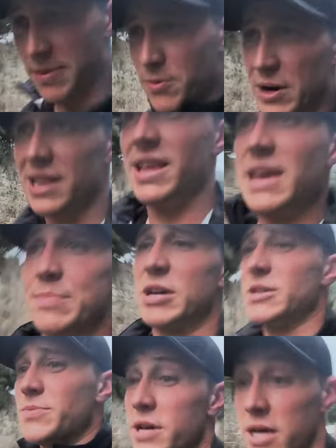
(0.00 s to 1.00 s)
be well late
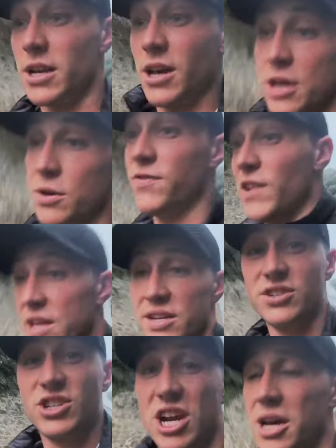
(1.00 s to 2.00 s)
because we're going to go for
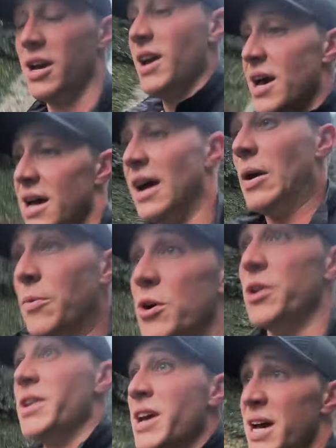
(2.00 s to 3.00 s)
lunch at
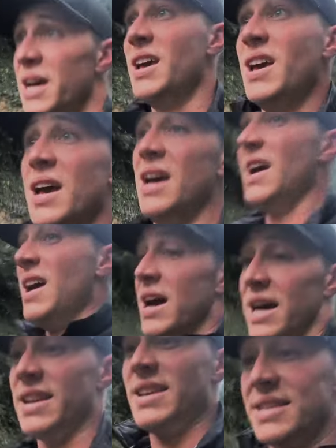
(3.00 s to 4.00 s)
1
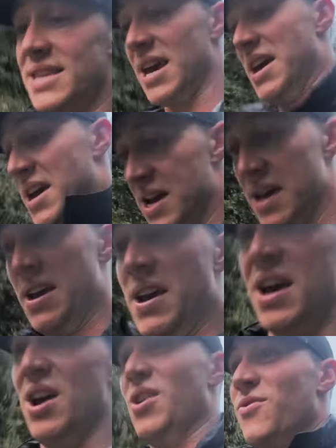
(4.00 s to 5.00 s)
and it's
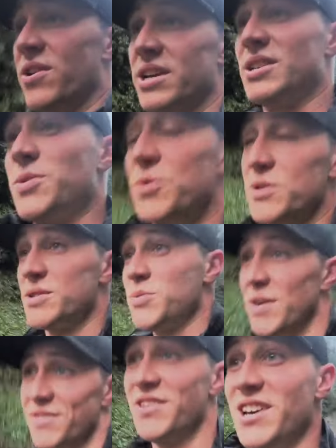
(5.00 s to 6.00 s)
running towards
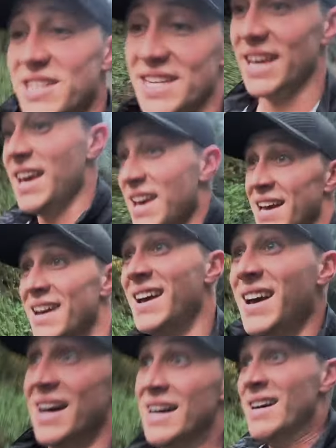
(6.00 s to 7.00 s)
12:30.
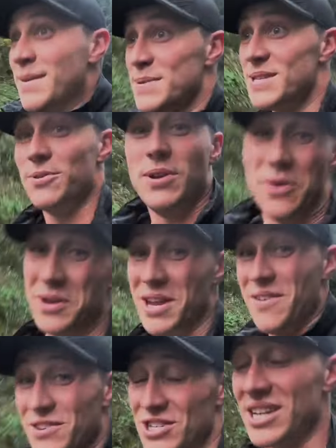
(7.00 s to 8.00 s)
I'm still nowhere
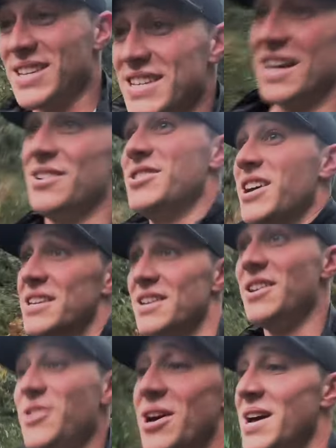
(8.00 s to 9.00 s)
near Francesca's house.
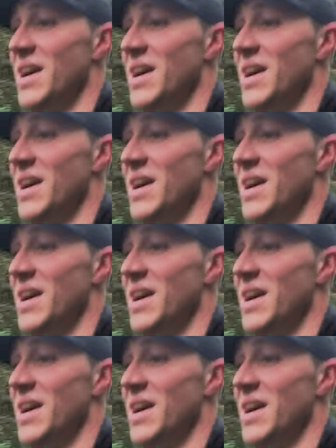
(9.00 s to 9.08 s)
So